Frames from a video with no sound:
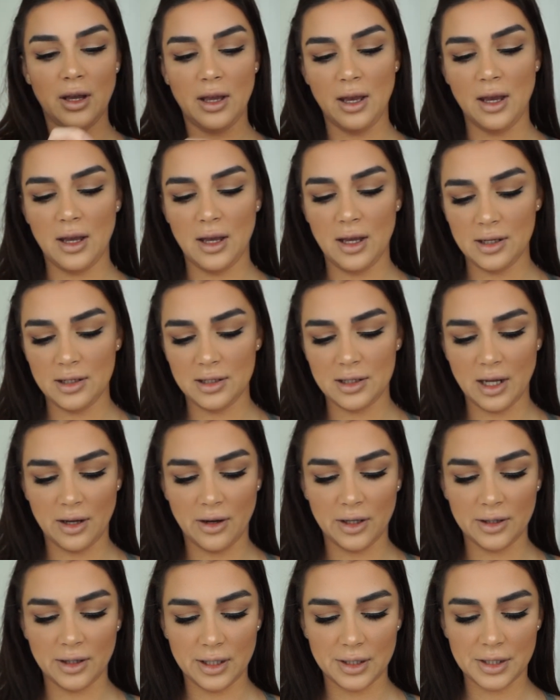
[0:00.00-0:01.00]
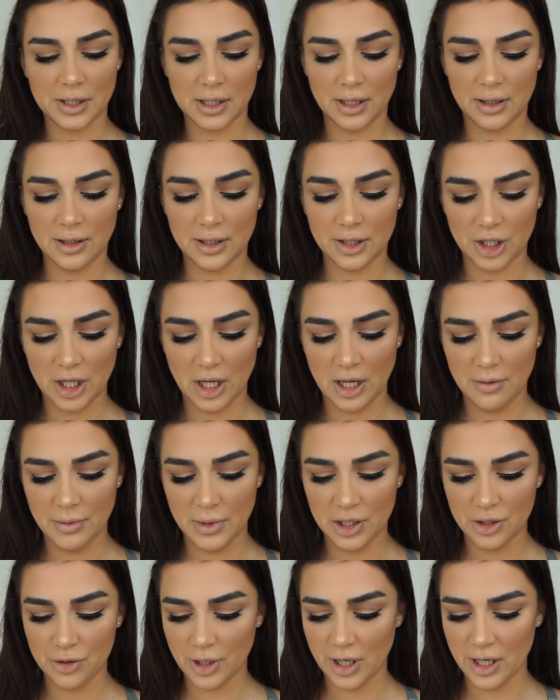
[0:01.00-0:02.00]
and I got this in the shade
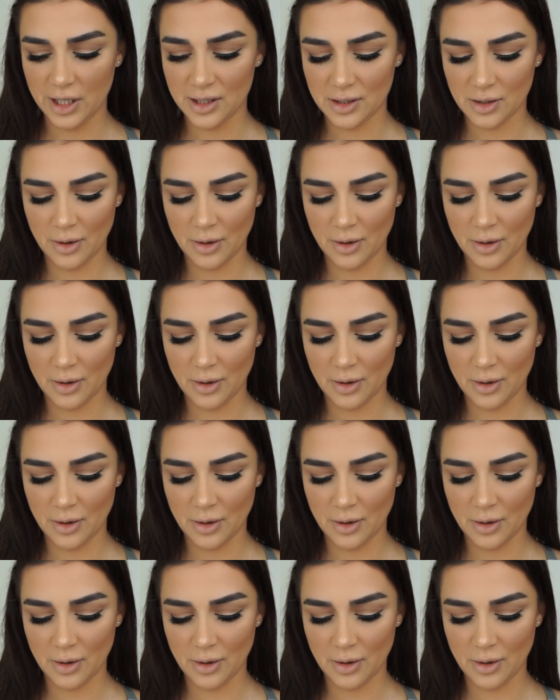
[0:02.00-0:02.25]
Madrid,